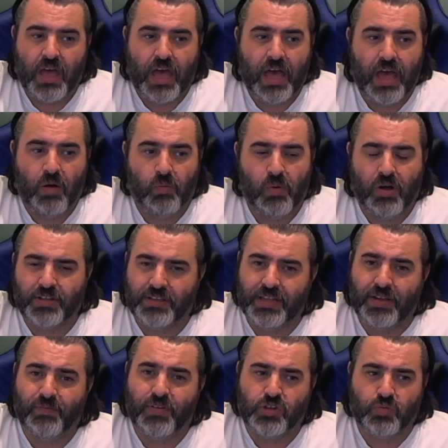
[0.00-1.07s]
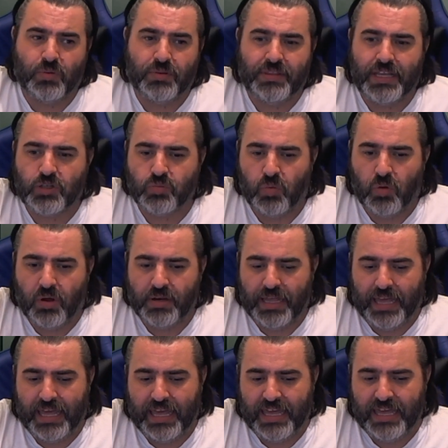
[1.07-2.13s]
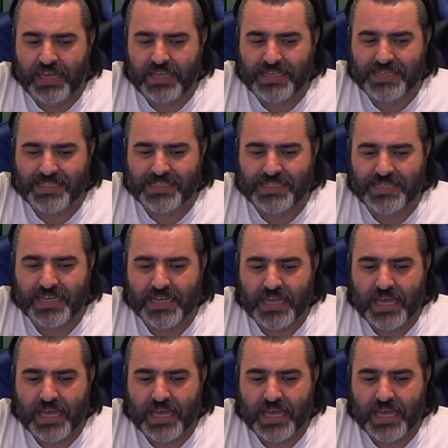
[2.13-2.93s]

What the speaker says: Well, the difference with this one is,